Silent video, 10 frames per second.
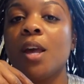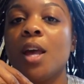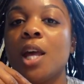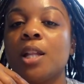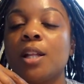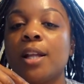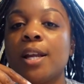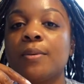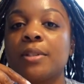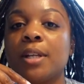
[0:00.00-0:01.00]
And the
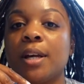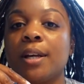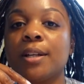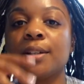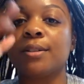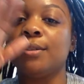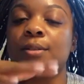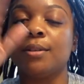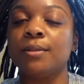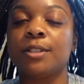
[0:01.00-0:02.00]
lady was like, you
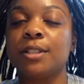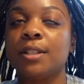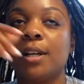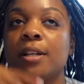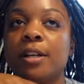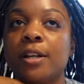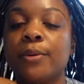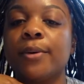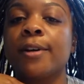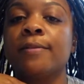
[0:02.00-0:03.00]
know, she said, yeah,
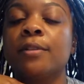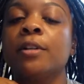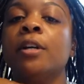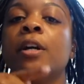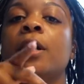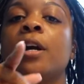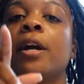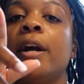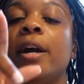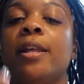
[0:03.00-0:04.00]
whatever.
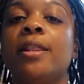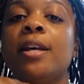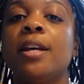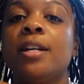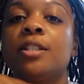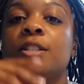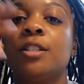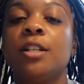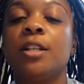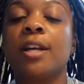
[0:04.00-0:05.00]
And then
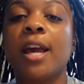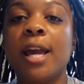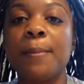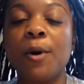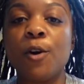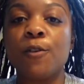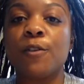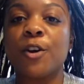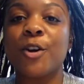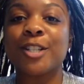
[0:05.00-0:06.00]
she came
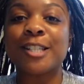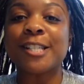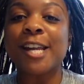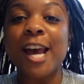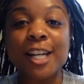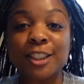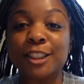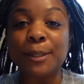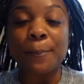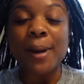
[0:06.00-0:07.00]
over,
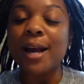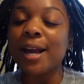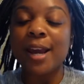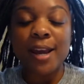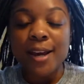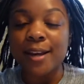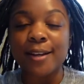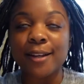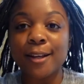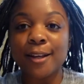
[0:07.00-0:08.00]
snatched my
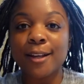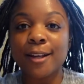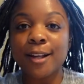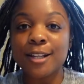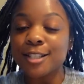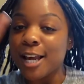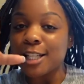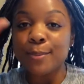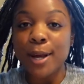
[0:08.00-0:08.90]
hand, snatched my